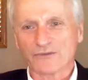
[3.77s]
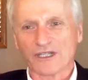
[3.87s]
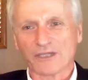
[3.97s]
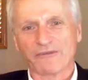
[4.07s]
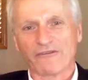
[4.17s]

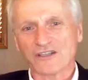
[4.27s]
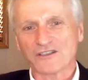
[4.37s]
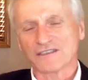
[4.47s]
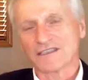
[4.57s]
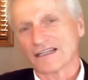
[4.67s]
Realty
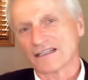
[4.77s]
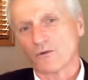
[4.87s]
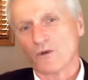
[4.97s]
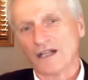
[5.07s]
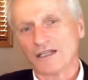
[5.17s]
Professionals. I'd like to
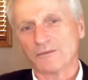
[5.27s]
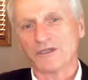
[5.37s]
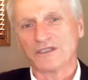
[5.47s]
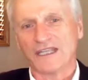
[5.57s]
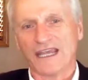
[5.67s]
welcome you
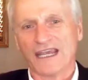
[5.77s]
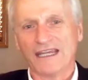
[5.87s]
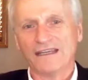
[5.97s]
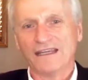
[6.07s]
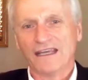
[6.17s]
today.